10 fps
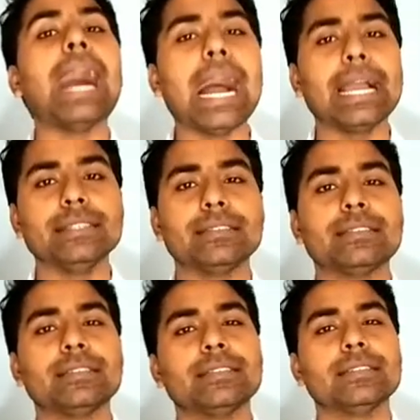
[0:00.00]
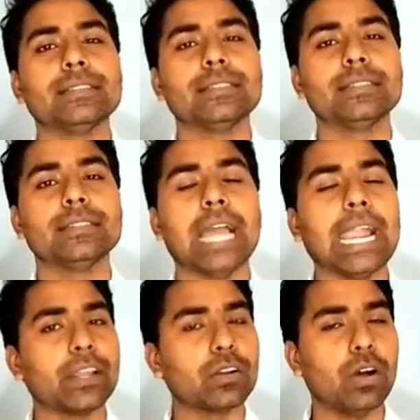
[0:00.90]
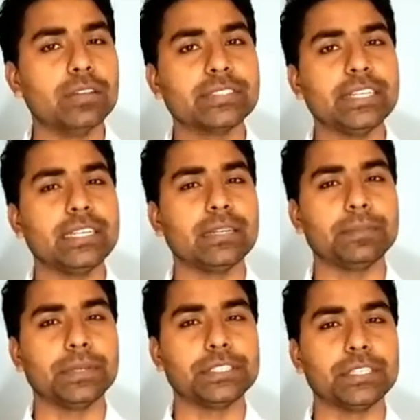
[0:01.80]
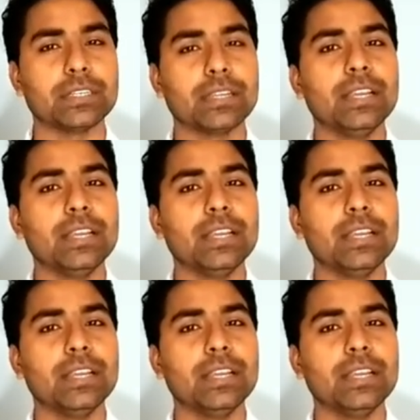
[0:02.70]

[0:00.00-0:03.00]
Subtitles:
ice at a constant temperature